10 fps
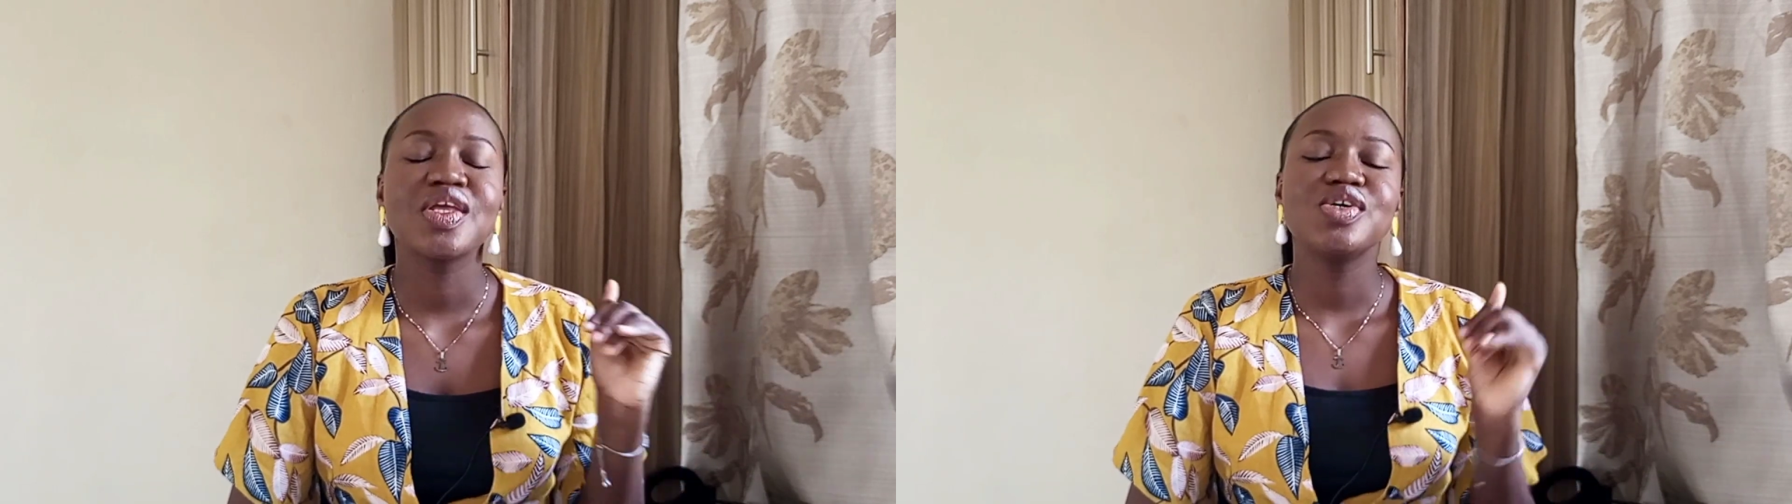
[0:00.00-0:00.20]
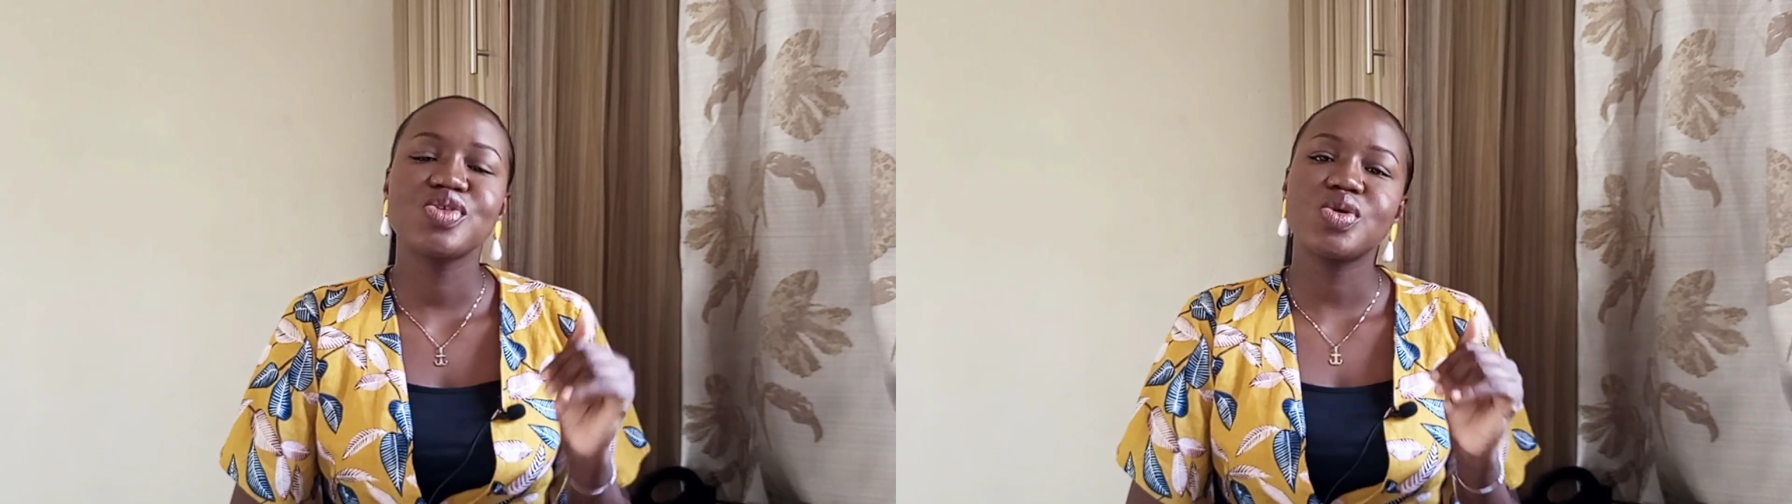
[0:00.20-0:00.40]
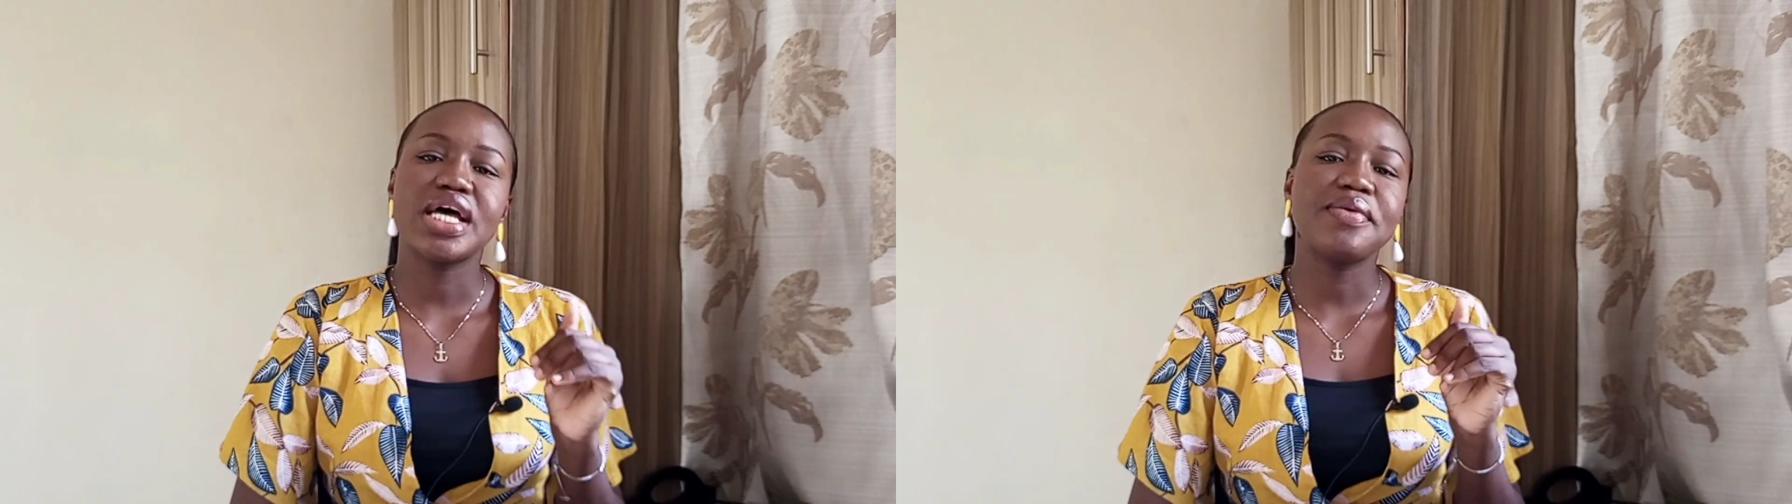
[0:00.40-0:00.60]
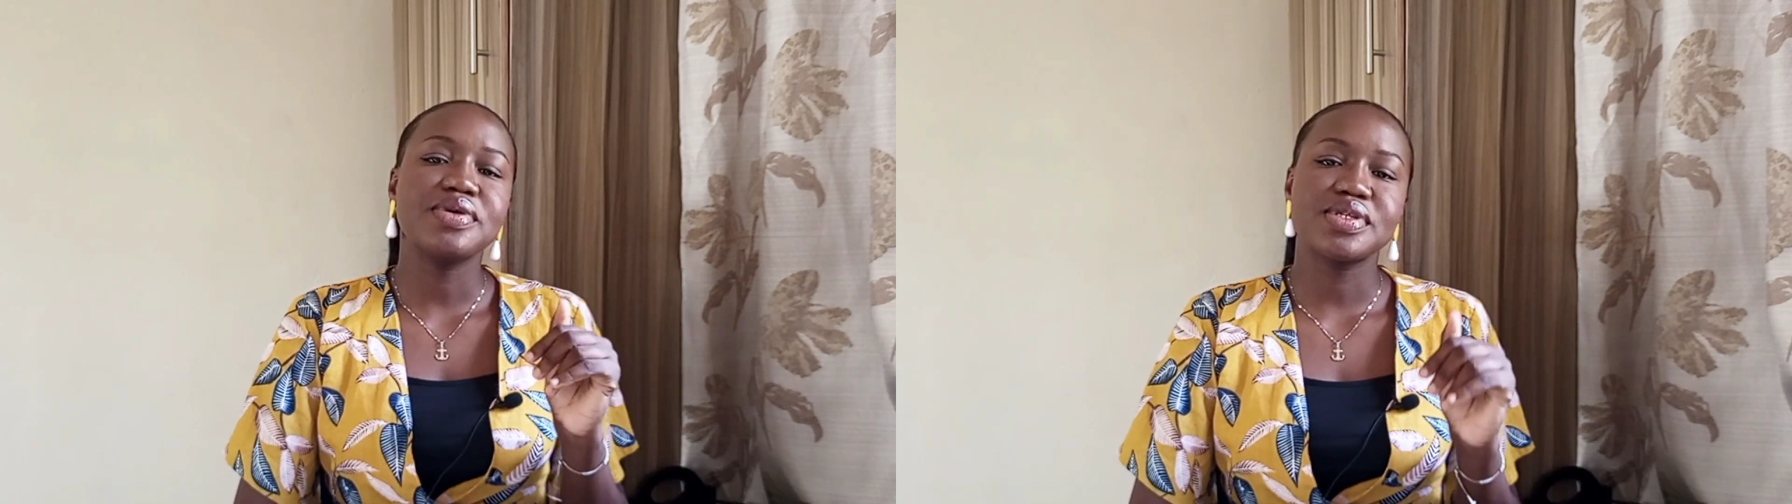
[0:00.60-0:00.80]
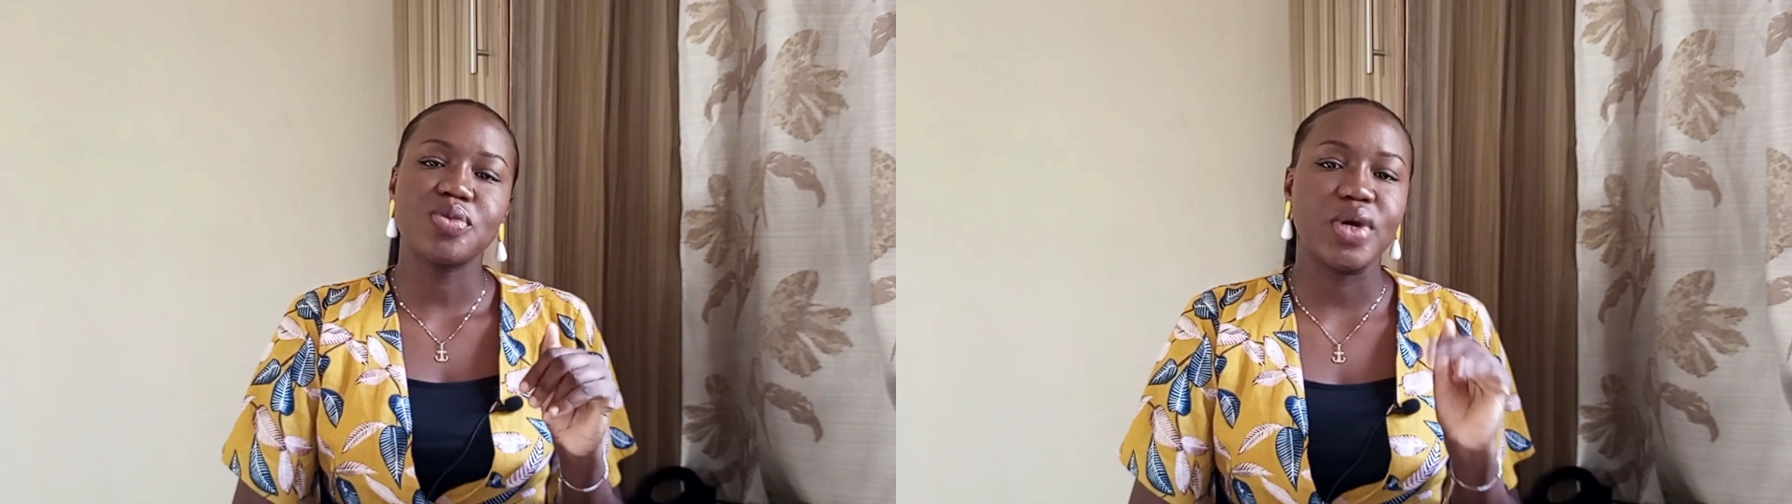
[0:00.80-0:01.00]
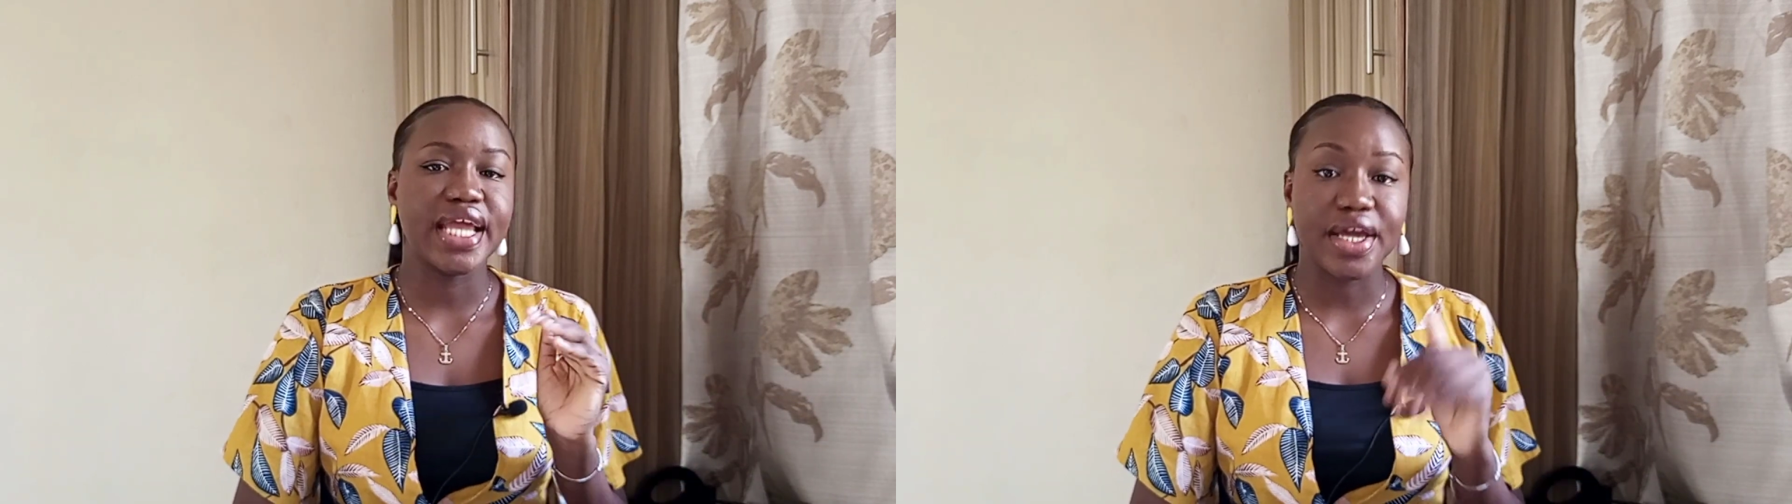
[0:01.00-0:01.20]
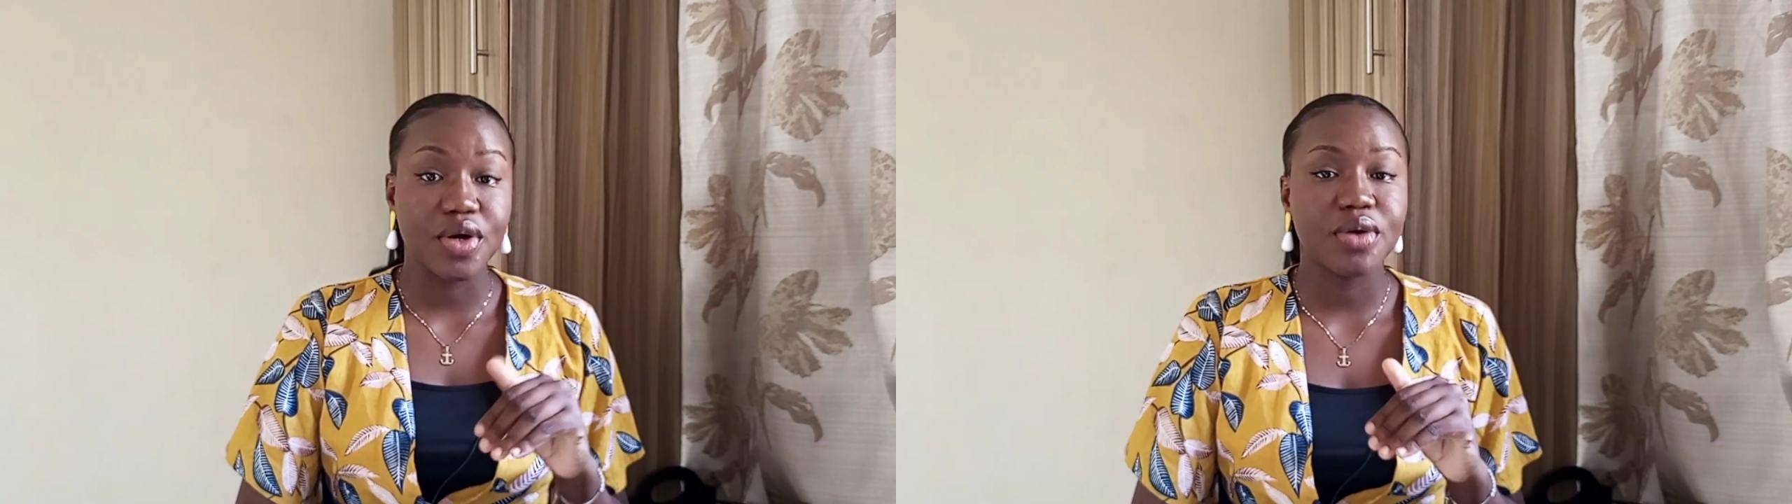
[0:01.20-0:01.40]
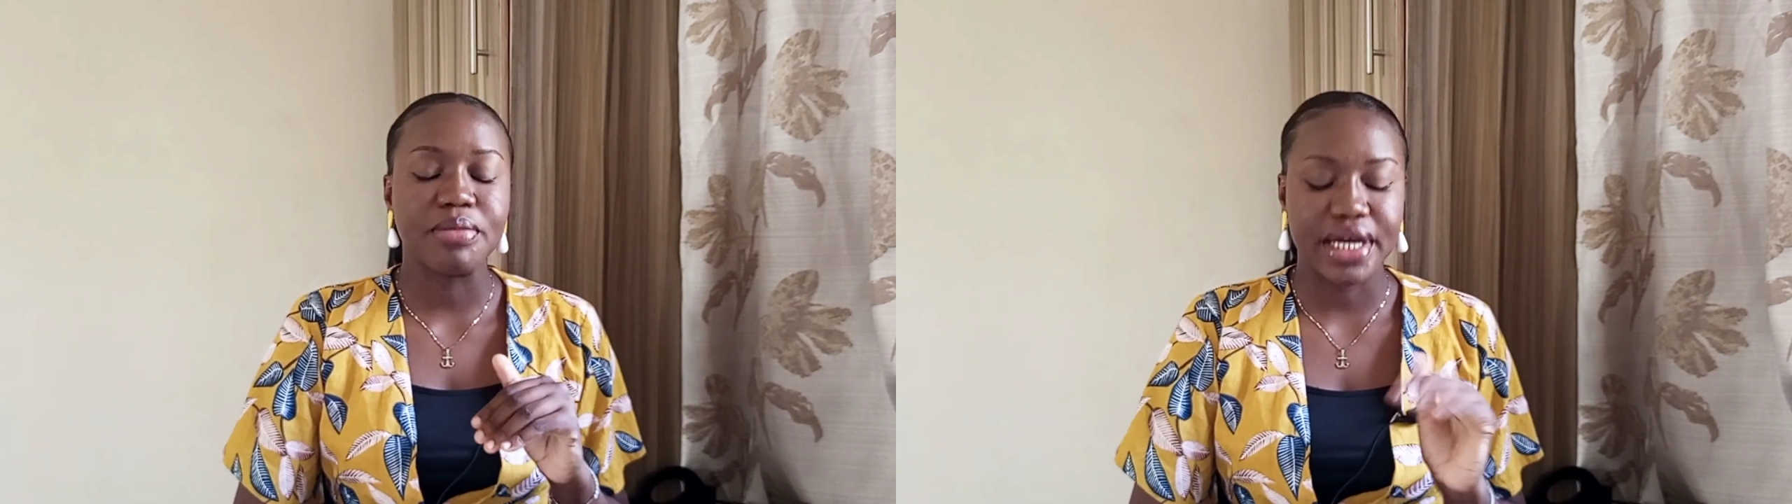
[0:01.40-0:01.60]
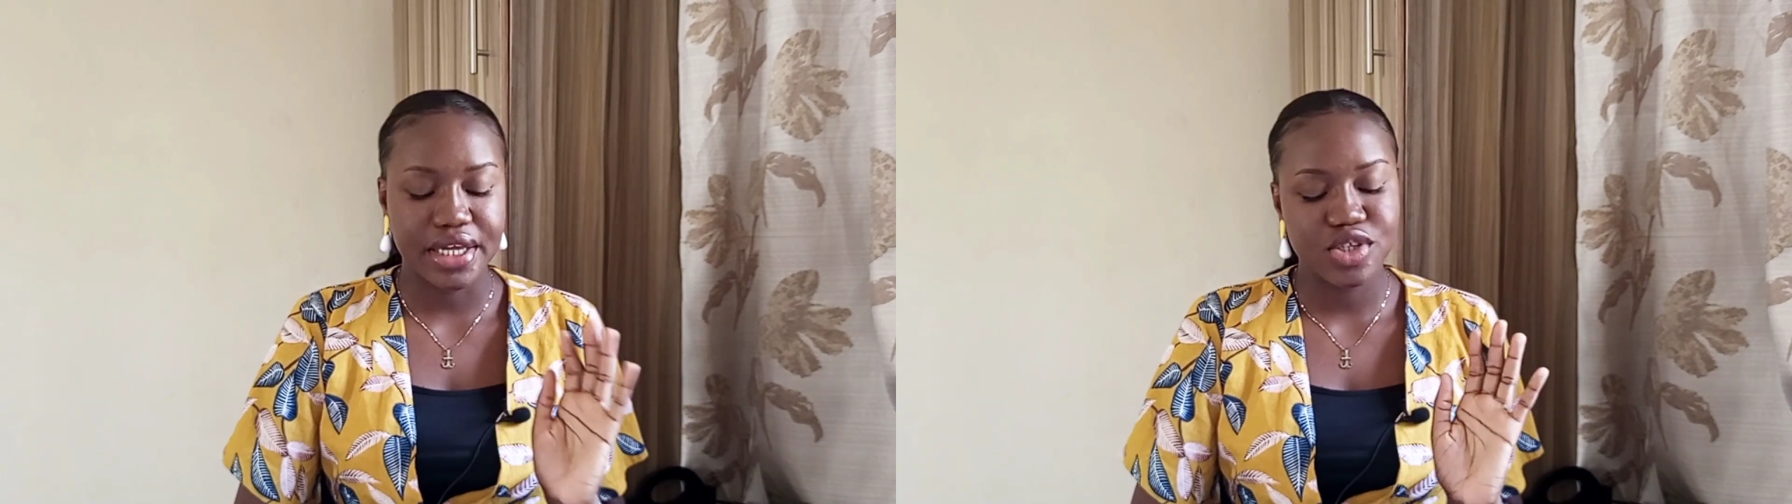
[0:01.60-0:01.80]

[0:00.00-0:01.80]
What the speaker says: So that was when I got mine.